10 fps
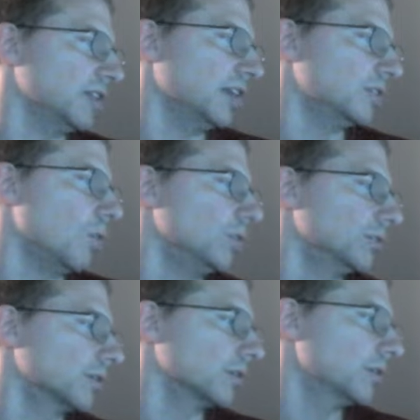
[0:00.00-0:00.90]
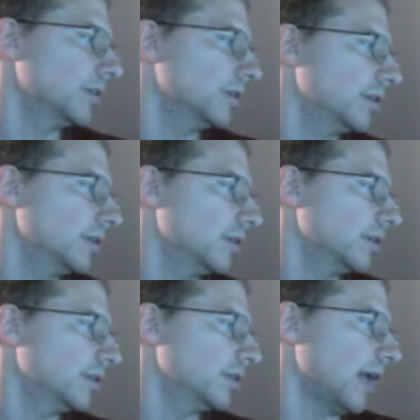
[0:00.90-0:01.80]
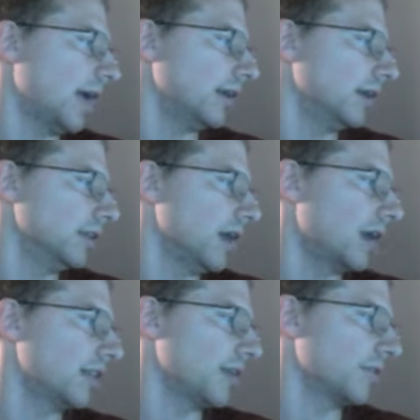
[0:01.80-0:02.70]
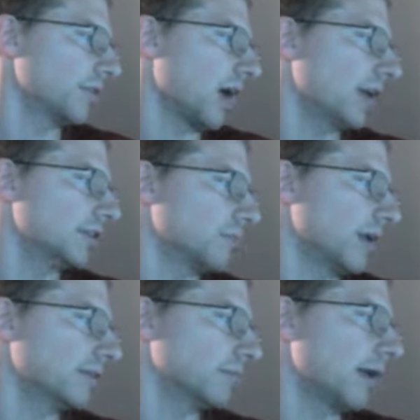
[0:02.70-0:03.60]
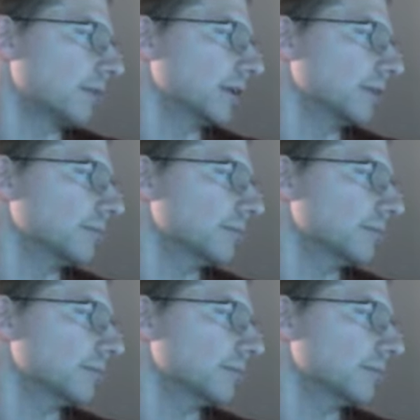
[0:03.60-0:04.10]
is older mm-hmm. than a lot of the other guys ranked around him.